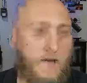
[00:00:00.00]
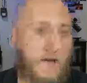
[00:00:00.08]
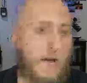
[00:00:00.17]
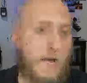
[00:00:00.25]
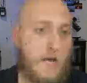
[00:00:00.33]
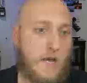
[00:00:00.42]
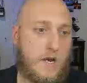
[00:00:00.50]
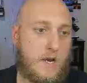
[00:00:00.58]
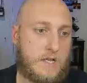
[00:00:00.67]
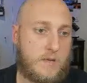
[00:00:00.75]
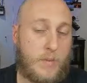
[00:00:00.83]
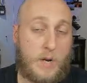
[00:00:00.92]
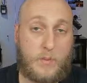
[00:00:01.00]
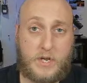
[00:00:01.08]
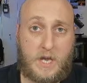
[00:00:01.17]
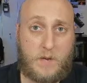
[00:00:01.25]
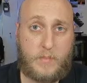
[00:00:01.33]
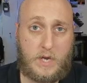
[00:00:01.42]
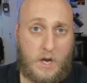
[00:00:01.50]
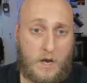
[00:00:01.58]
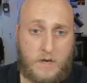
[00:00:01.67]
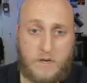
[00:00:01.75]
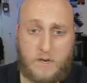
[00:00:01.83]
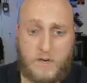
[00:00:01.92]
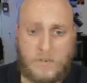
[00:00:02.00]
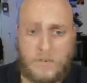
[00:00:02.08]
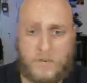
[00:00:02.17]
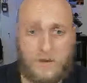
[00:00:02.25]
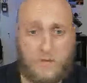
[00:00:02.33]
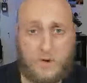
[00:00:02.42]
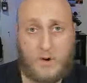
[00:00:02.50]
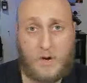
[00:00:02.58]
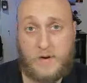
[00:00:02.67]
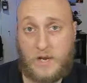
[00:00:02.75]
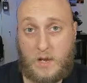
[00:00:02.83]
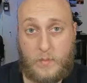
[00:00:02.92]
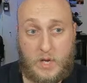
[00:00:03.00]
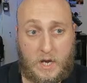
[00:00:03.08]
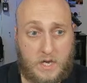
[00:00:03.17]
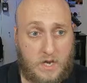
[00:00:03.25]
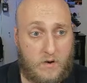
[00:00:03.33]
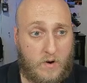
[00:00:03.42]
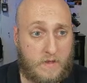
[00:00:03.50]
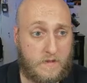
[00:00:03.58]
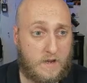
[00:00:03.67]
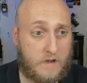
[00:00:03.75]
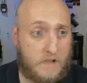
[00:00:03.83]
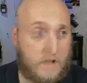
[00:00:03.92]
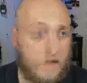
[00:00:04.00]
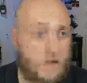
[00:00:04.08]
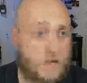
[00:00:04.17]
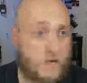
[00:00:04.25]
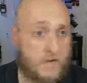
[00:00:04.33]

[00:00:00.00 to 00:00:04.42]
And it's a public API. It doesn't require any API key or anything. So if